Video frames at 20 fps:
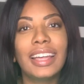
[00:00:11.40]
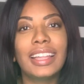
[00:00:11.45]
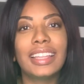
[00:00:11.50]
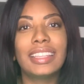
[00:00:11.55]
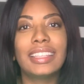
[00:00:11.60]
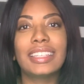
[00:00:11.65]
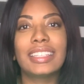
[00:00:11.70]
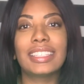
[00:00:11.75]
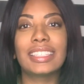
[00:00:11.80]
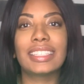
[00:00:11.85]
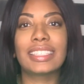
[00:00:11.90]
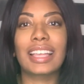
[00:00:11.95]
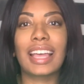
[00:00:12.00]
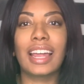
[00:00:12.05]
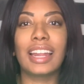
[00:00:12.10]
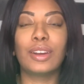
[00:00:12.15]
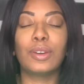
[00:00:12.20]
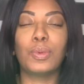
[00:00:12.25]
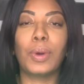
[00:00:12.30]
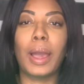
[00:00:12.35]
This is
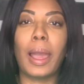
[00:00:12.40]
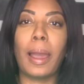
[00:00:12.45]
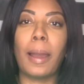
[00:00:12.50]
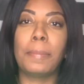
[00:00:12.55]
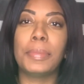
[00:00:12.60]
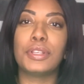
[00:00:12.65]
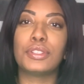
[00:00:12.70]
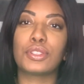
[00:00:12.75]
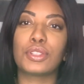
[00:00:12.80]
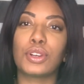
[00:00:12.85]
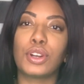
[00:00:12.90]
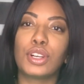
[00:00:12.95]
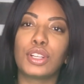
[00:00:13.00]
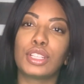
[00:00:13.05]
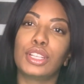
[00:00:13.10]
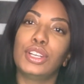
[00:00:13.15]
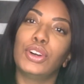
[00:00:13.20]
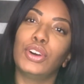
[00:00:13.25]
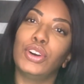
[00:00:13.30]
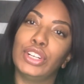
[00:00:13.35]
kind of what happens
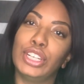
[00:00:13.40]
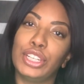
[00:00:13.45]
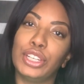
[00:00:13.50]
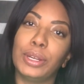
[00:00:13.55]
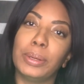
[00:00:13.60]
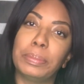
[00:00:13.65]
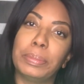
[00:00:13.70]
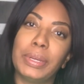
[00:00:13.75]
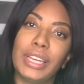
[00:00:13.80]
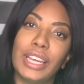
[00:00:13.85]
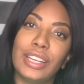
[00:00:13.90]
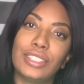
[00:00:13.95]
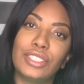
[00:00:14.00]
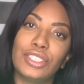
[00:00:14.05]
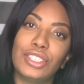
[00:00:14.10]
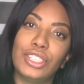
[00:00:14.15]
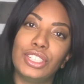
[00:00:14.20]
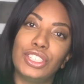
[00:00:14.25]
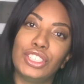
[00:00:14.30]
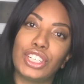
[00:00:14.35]
early on in your
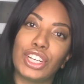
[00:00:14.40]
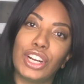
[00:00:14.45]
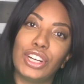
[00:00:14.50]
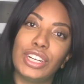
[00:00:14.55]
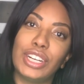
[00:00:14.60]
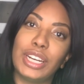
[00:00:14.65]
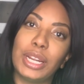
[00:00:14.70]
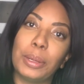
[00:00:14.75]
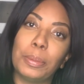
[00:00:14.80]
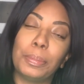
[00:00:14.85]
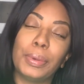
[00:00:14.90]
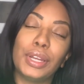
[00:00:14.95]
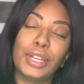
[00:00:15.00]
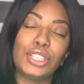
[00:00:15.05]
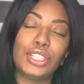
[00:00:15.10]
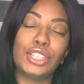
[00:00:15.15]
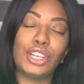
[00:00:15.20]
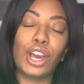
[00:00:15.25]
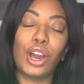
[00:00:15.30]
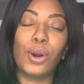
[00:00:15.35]
PhD journey,
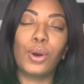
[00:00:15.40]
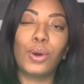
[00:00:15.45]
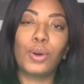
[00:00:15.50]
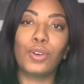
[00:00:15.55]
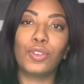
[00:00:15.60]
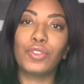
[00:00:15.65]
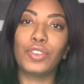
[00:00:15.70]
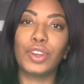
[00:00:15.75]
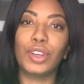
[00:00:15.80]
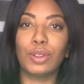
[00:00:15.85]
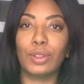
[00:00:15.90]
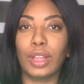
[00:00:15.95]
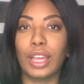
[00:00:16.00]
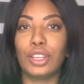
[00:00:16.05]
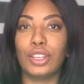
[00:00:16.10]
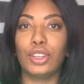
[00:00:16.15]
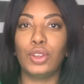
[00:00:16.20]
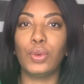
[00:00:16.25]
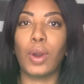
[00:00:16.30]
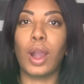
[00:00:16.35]
but don't feel
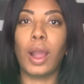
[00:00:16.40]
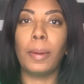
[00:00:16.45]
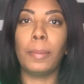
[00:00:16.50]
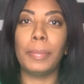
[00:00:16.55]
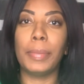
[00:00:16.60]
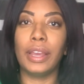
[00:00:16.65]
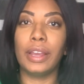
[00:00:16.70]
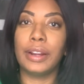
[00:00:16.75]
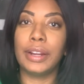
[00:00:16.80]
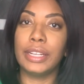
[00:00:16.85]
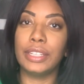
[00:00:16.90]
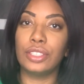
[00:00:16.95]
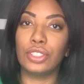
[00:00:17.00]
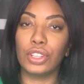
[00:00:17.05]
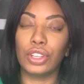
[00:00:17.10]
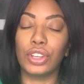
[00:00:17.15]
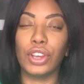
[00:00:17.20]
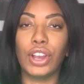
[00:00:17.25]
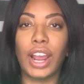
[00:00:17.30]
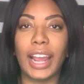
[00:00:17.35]
like you are married
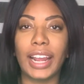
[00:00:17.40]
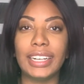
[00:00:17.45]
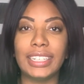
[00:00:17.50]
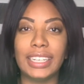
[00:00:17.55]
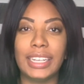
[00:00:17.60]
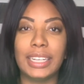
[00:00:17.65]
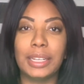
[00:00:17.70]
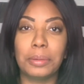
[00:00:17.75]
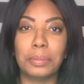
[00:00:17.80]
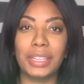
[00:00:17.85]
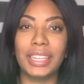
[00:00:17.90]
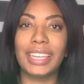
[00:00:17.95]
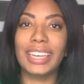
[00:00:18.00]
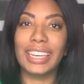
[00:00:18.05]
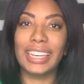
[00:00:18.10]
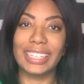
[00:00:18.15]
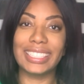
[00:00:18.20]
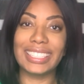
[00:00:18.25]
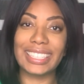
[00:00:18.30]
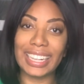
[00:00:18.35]
to your idea
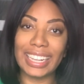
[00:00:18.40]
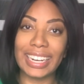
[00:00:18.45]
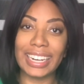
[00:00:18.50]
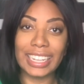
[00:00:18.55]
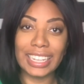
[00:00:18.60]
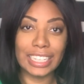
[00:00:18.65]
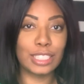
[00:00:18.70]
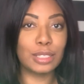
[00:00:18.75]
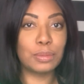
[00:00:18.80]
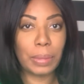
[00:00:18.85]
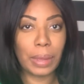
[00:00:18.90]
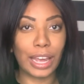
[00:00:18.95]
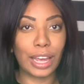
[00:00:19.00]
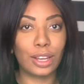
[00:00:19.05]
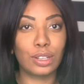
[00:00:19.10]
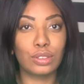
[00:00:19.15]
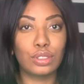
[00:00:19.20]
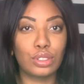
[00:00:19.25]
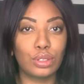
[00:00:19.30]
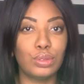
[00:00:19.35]
because it is
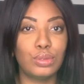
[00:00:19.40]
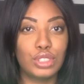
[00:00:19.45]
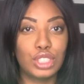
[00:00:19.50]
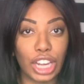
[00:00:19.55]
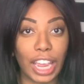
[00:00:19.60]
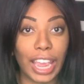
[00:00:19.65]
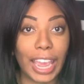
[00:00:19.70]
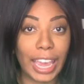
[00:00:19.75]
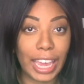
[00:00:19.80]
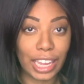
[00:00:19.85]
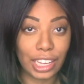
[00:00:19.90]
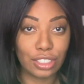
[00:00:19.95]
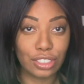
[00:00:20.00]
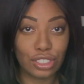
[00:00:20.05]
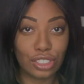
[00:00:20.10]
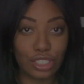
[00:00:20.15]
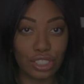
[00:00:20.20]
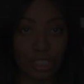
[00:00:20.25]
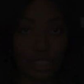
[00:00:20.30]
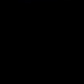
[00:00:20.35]
bound to
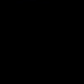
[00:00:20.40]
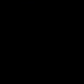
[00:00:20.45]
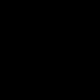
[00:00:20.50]
change.